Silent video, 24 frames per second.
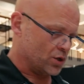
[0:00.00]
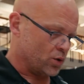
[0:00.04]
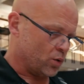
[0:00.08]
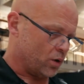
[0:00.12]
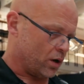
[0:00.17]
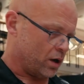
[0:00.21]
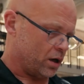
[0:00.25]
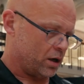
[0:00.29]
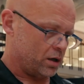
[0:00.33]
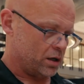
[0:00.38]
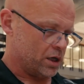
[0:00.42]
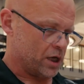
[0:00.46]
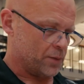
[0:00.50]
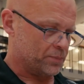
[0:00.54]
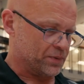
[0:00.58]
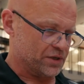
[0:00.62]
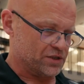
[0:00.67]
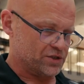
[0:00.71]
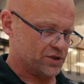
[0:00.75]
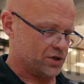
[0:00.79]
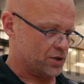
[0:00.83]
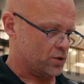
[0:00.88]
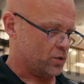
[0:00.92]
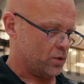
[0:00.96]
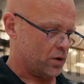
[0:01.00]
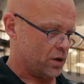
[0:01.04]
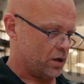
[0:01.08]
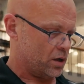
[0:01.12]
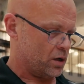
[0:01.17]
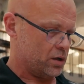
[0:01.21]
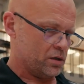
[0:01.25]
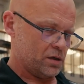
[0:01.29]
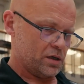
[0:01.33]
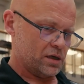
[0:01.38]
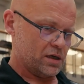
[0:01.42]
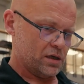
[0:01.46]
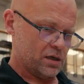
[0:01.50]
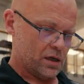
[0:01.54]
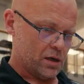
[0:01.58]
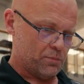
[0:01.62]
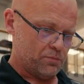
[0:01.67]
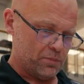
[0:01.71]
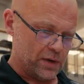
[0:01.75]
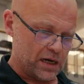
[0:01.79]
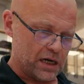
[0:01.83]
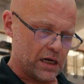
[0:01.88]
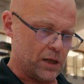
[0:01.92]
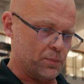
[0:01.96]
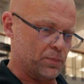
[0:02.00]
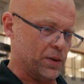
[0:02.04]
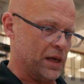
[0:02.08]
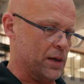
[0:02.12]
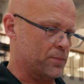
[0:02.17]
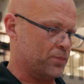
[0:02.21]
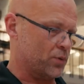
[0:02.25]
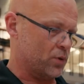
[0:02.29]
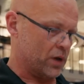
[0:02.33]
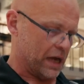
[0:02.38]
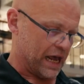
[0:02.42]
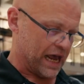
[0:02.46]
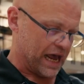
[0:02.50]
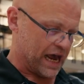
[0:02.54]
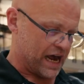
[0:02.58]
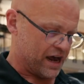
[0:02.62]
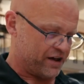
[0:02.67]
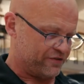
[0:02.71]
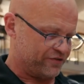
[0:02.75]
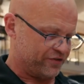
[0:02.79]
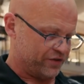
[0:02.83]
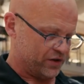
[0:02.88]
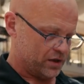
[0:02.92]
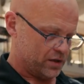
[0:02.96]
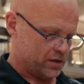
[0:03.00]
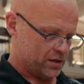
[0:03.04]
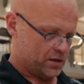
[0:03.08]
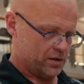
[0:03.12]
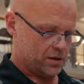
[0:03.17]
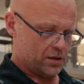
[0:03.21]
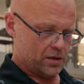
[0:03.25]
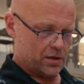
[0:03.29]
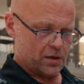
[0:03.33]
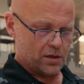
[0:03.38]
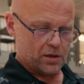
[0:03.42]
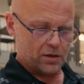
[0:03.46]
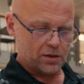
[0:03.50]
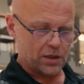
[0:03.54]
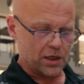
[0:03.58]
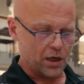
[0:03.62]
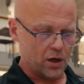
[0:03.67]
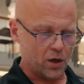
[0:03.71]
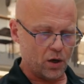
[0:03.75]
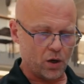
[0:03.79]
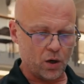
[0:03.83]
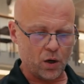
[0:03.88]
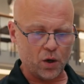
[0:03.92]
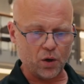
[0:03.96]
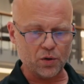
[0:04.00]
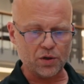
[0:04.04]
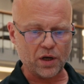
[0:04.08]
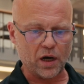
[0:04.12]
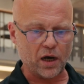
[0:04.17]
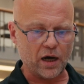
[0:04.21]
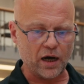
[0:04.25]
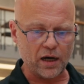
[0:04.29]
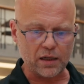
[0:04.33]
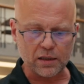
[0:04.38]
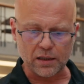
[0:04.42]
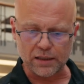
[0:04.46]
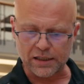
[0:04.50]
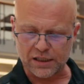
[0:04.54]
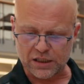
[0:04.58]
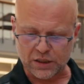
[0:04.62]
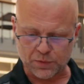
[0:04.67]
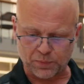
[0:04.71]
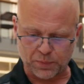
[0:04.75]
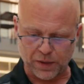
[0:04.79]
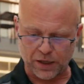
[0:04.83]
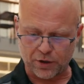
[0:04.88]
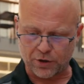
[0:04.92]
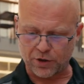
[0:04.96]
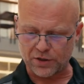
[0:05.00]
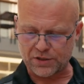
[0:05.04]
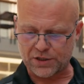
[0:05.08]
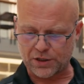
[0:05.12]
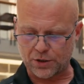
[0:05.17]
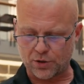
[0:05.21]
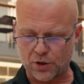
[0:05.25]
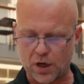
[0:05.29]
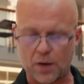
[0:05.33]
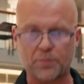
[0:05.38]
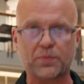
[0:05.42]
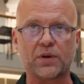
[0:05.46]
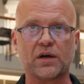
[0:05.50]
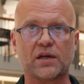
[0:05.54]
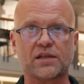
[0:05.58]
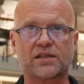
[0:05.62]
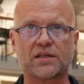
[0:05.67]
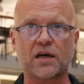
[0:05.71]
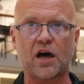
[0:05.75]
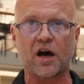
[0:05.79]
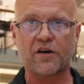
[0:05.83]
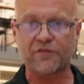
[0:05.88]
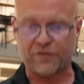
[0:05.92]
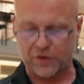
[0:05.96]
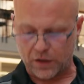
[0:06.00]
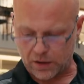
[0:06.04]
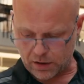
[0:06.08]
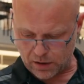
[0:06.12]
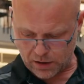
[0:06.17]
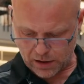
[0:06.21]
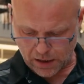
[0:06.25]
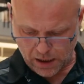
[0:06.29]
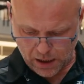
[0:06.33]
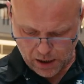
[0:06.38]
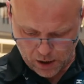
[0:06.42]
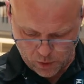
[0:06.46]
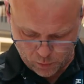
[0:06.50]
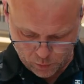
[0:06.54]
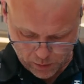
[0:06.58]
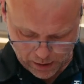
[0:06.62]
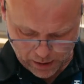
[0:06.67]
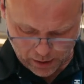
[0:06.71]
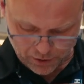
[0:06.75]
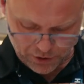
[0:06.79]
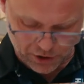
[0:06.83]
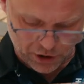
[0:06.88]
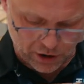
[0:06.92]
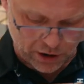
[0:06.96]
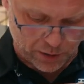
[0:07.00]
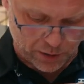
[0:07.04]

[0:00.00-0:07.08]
the wall, up into the wall. Many people have the old ugly speakers that are up in a soffit. Well, you